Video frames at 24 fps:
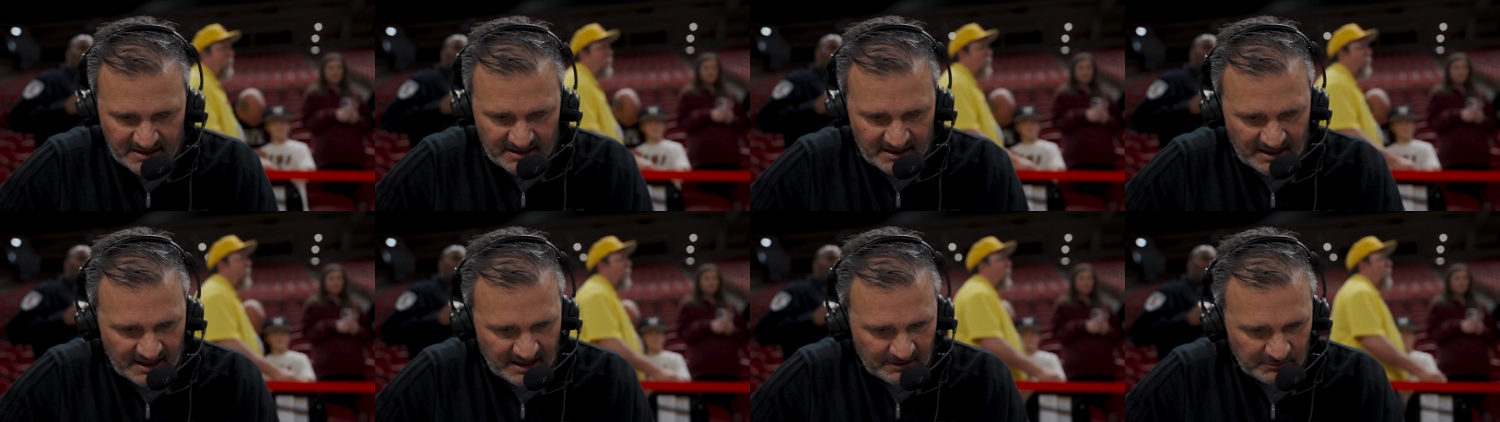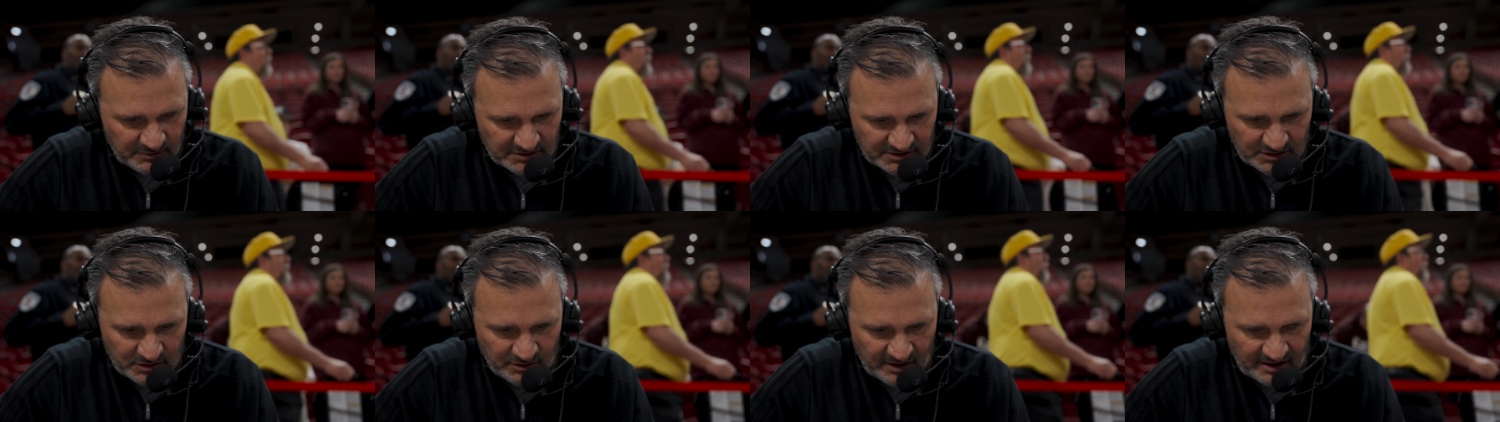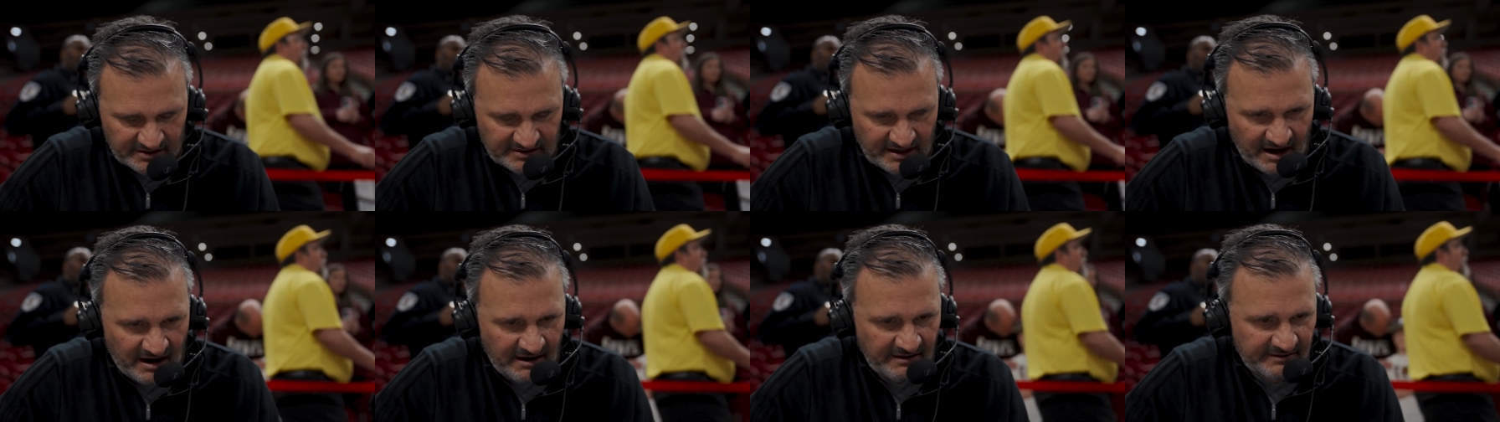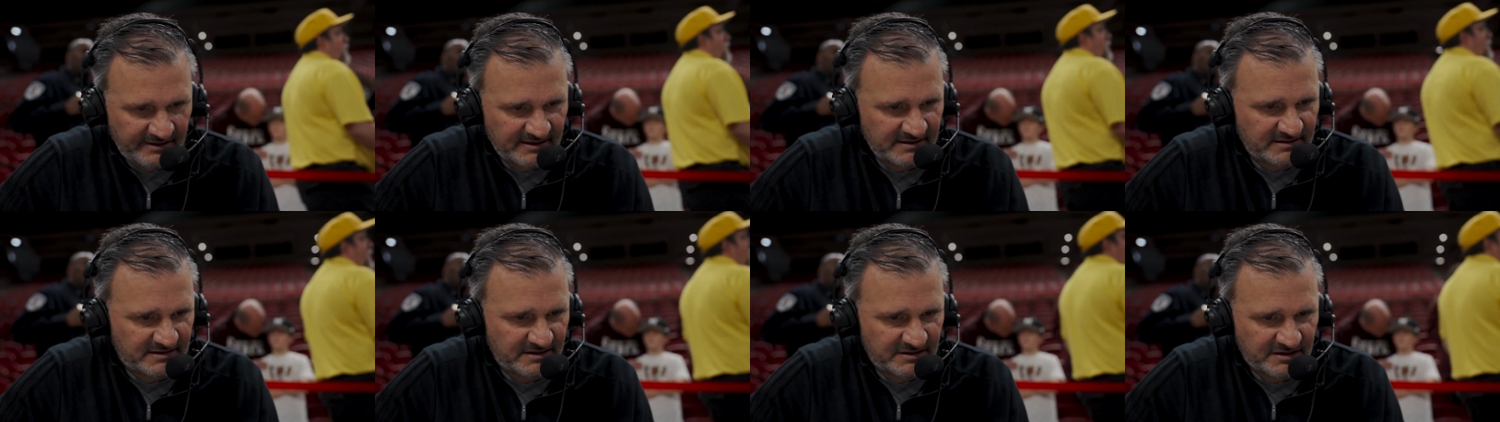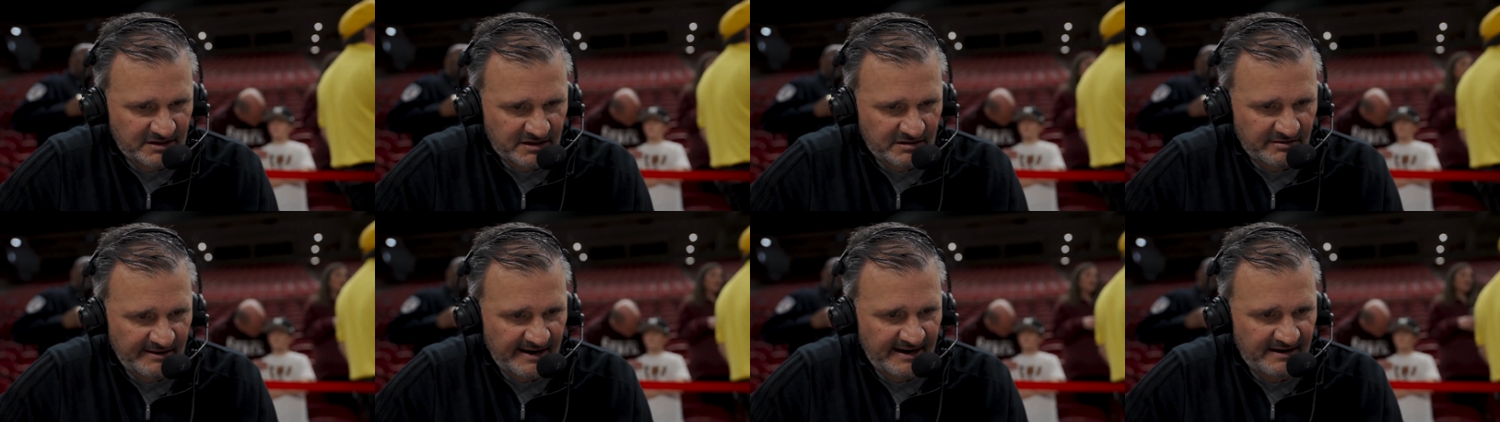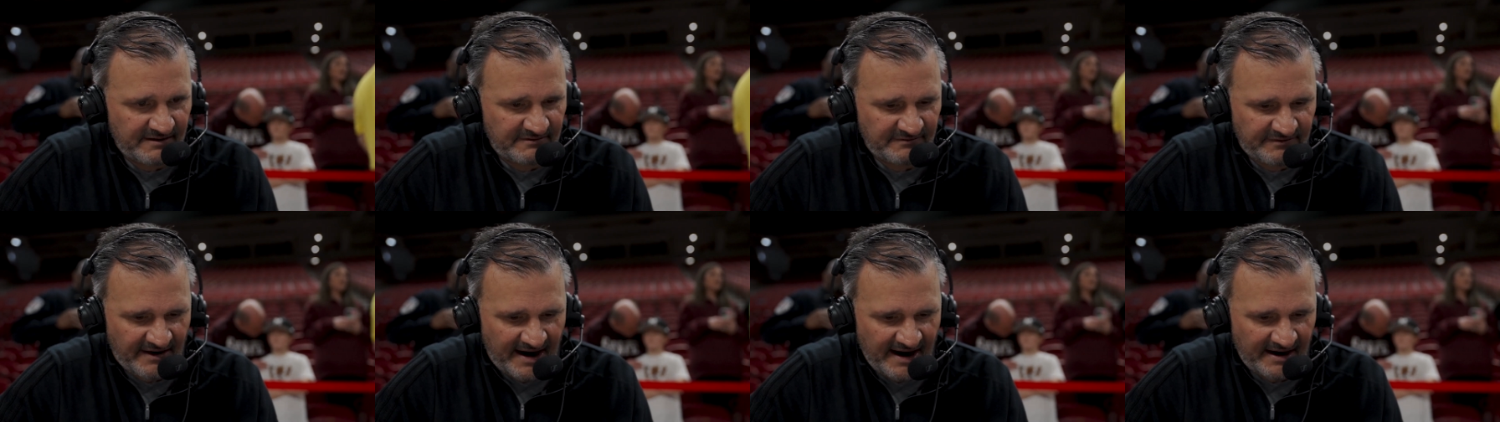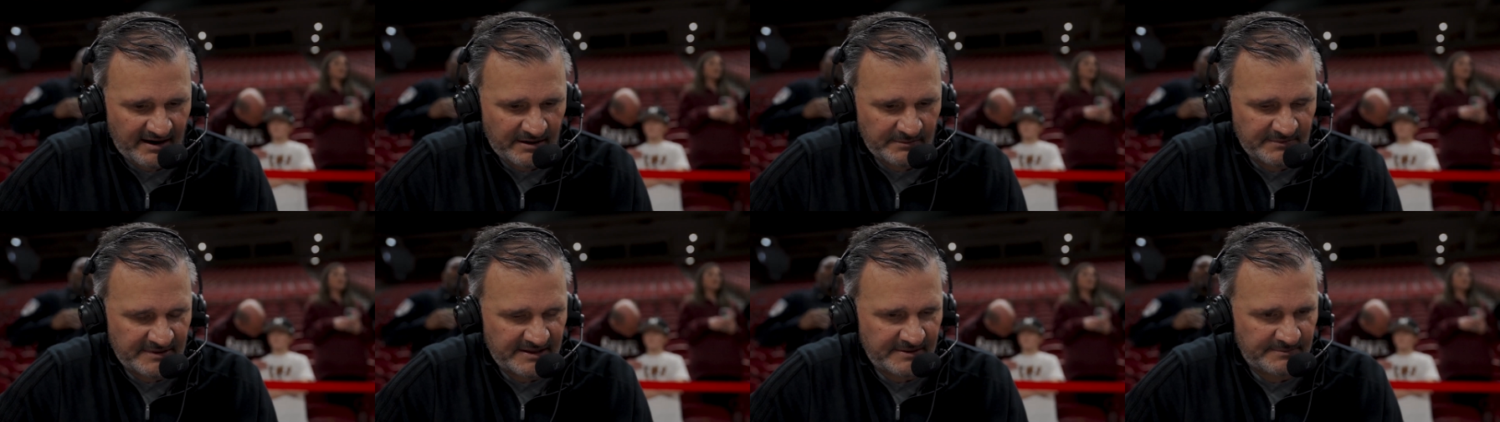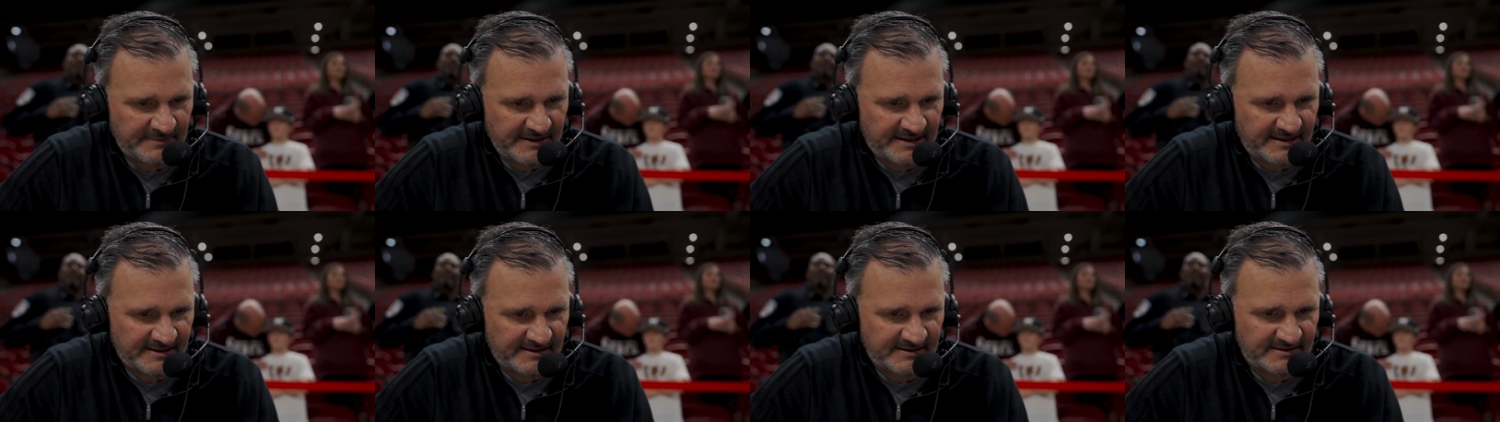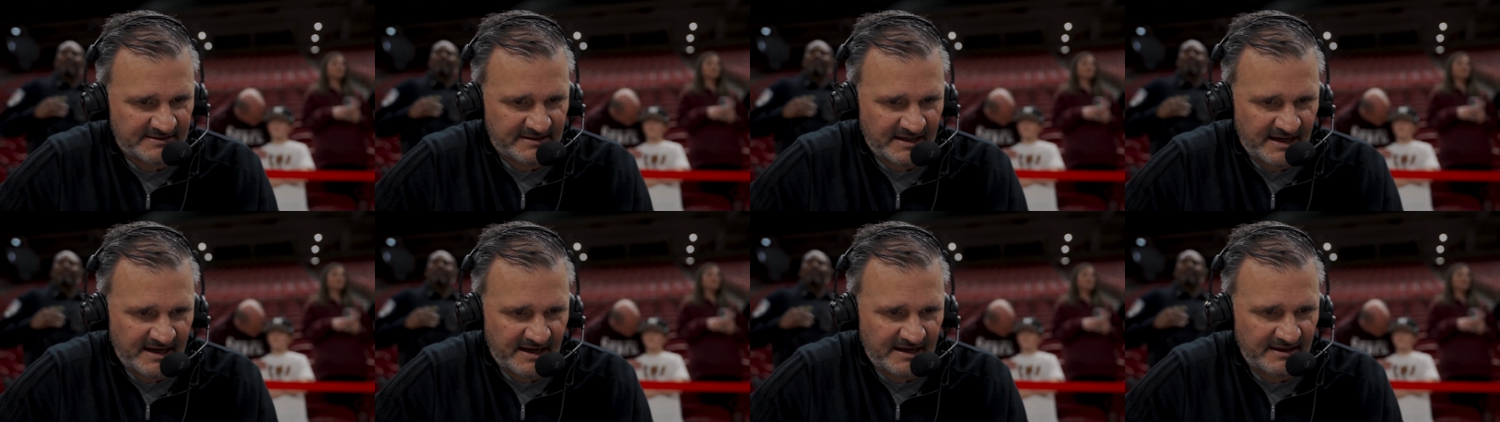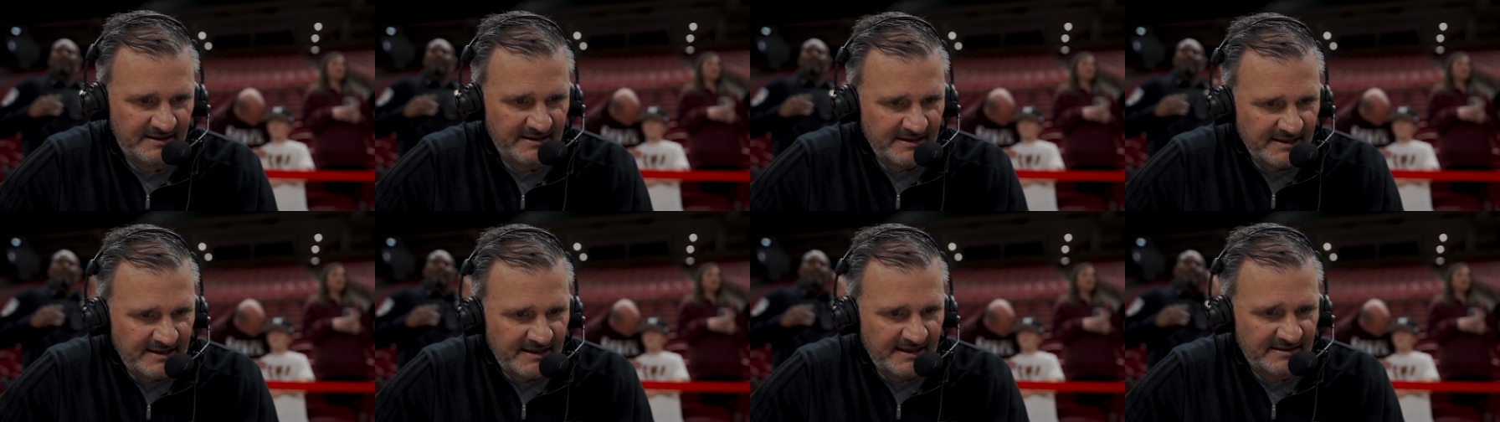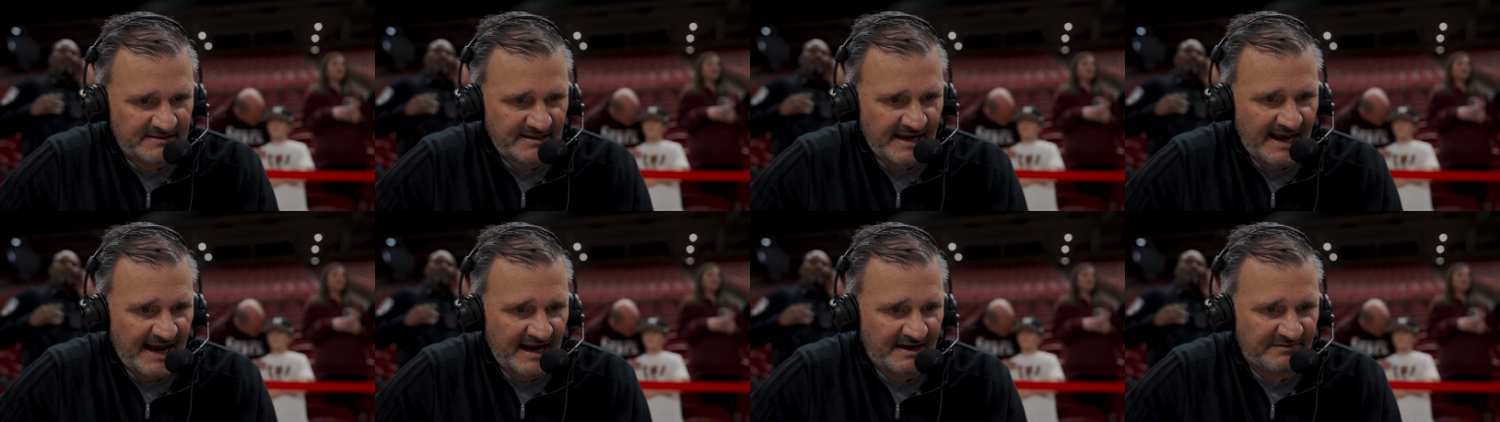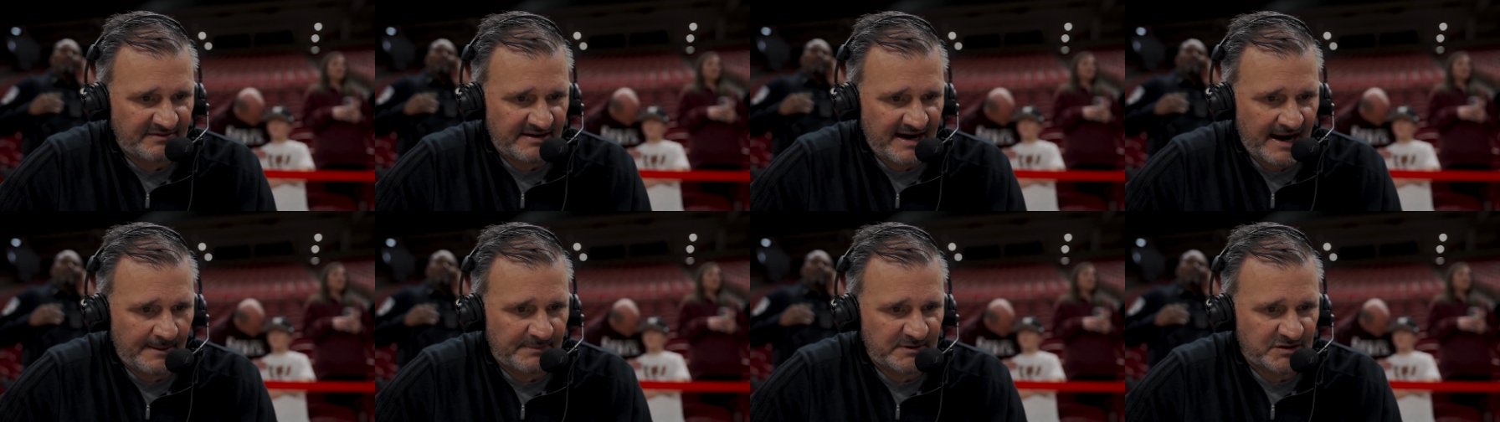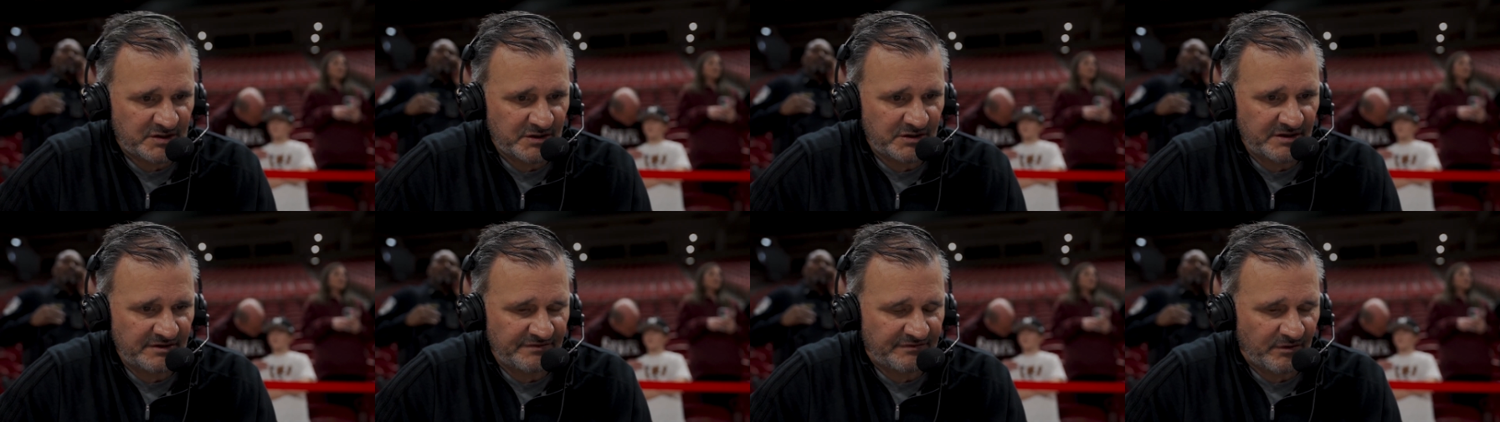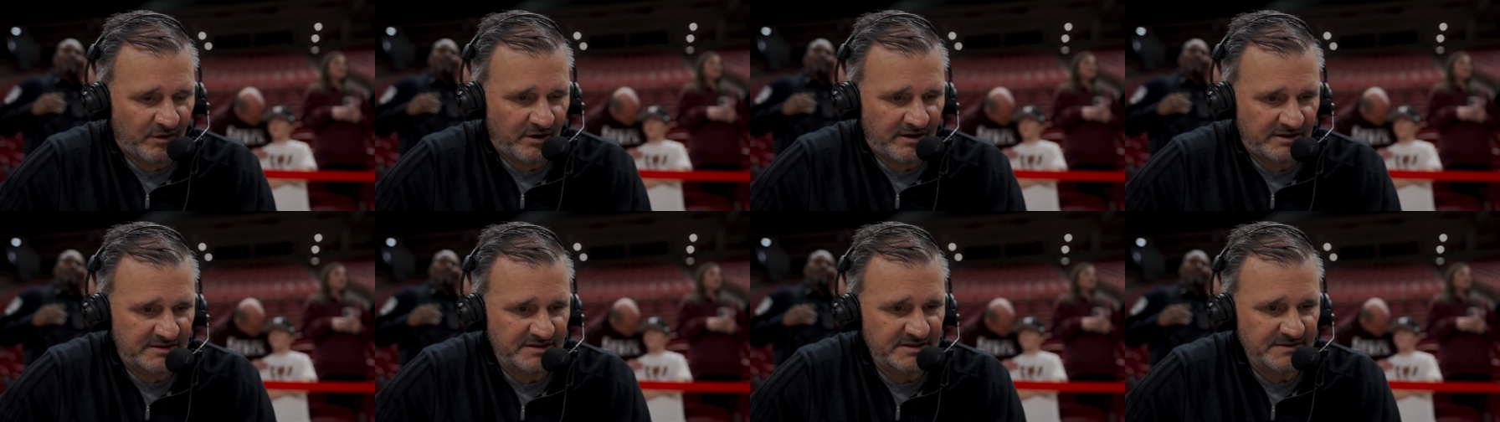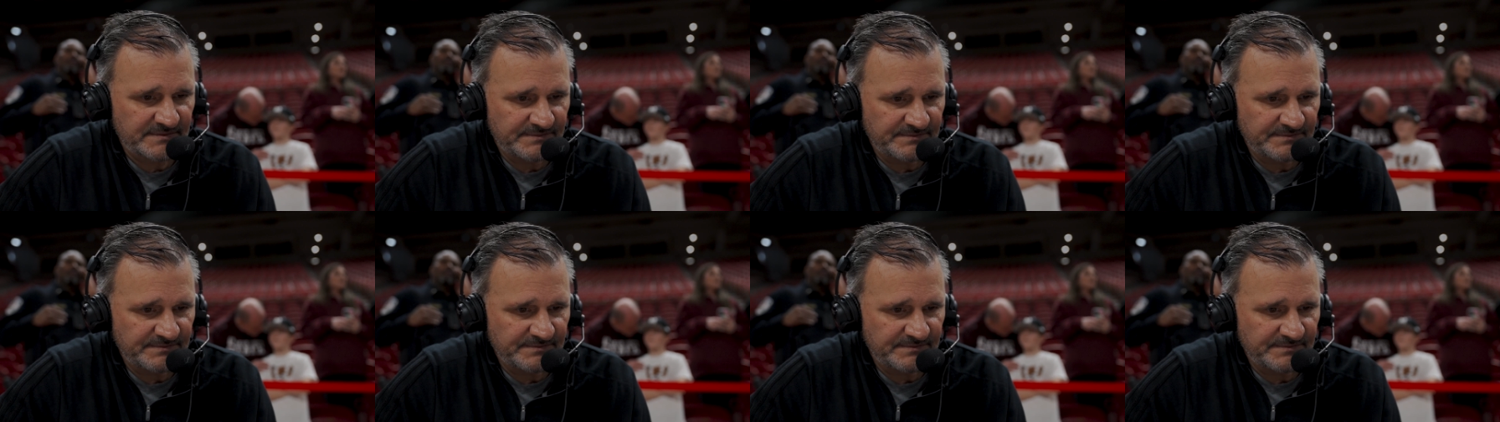Uh, we'll do our darndest to create an environment because uh, it's a heck of an opportunity for us.